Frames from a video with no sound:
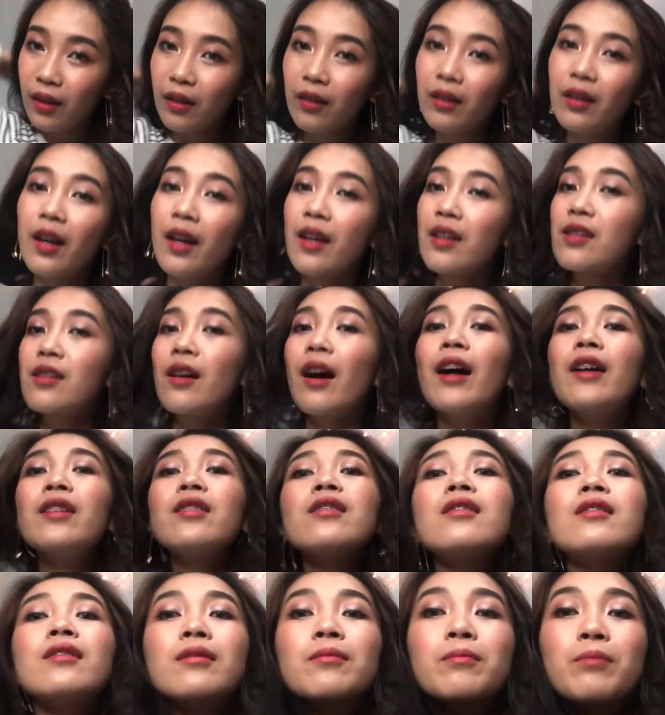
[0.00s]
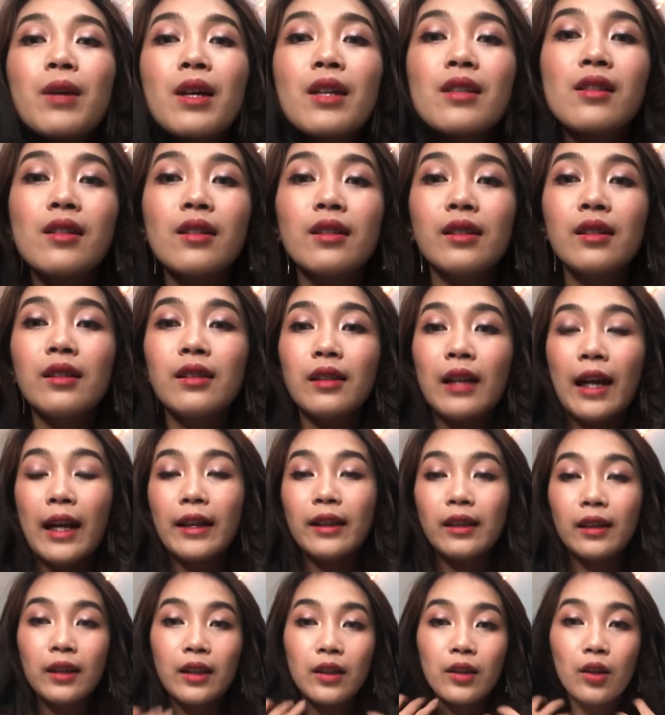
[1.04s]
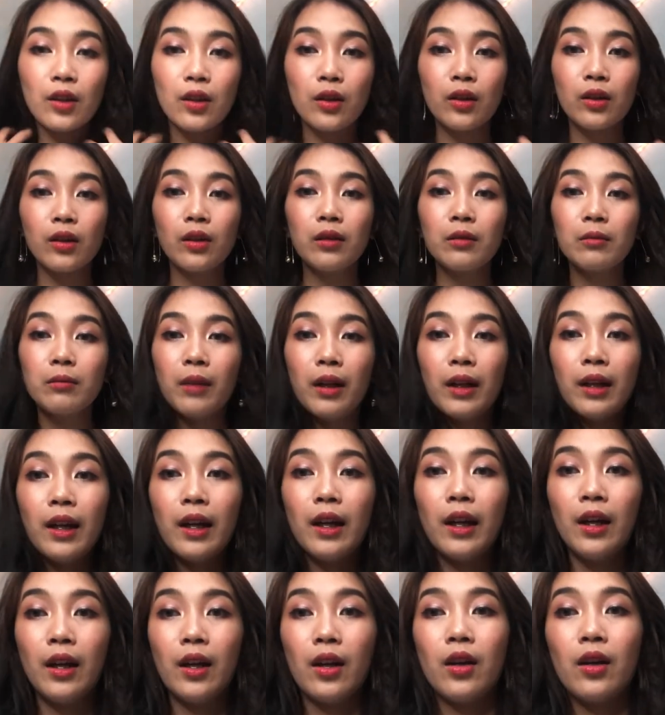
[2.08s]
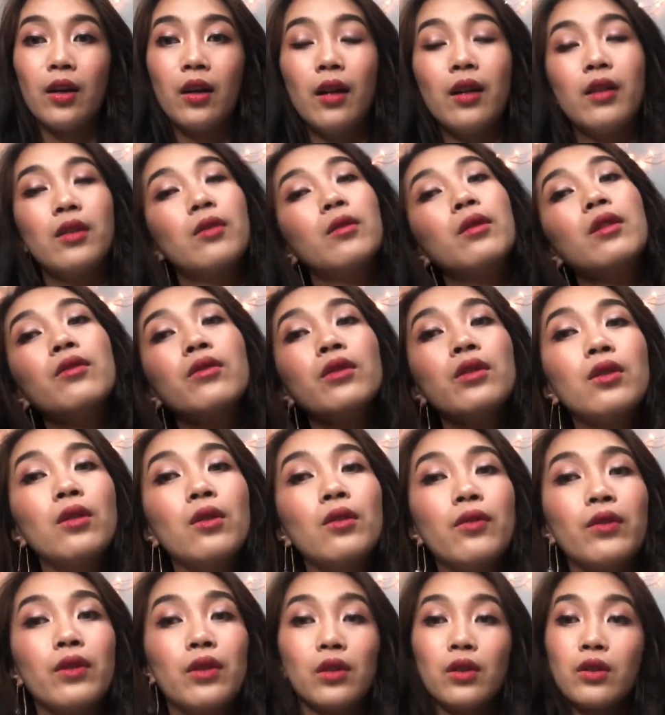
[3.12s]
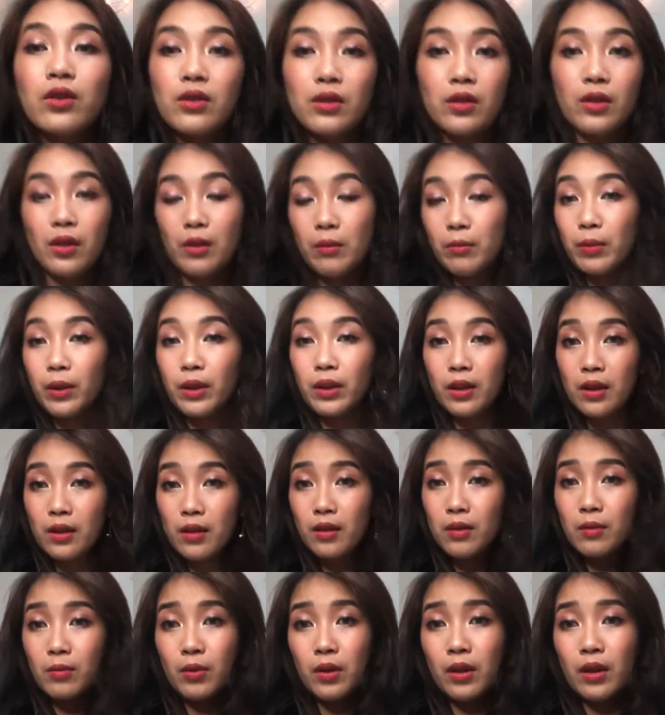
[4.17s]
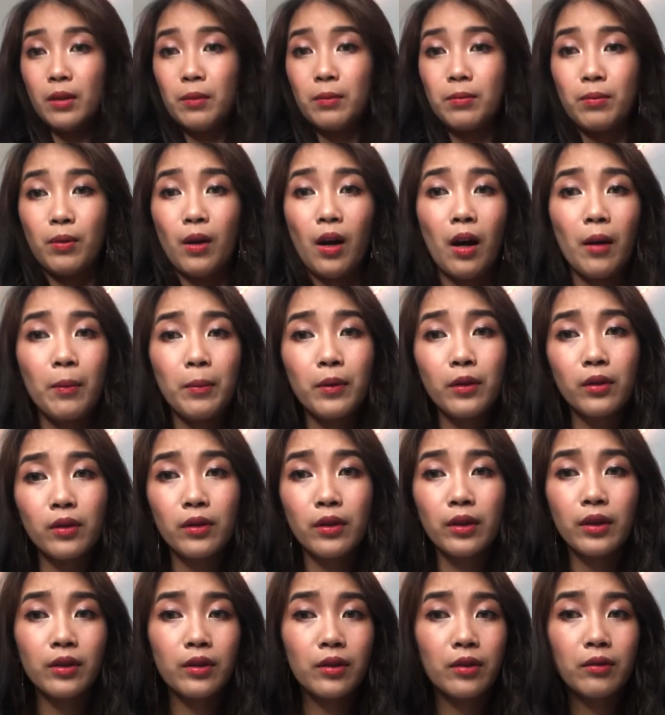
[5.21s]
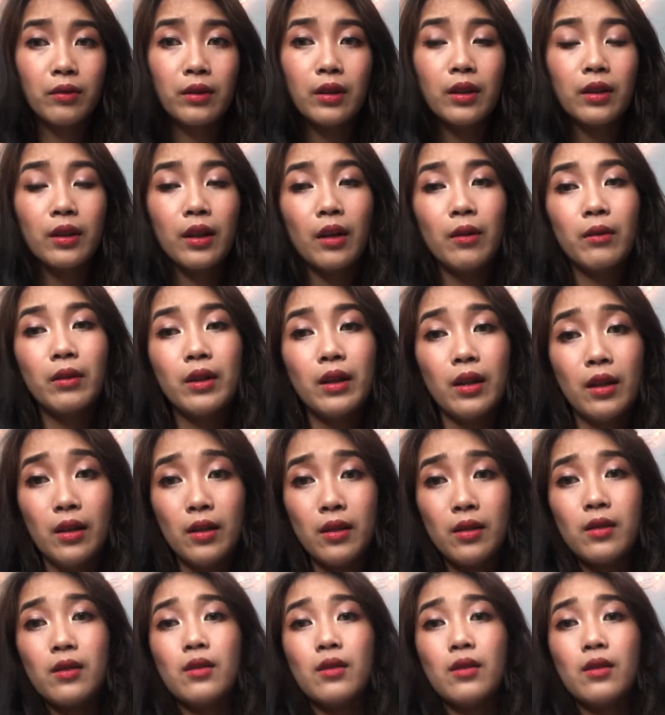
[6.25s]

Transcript: Okay, so I just basically lightly curled my hair. I don't even know if it looks good, but this is pretty popular in Korea nowadays.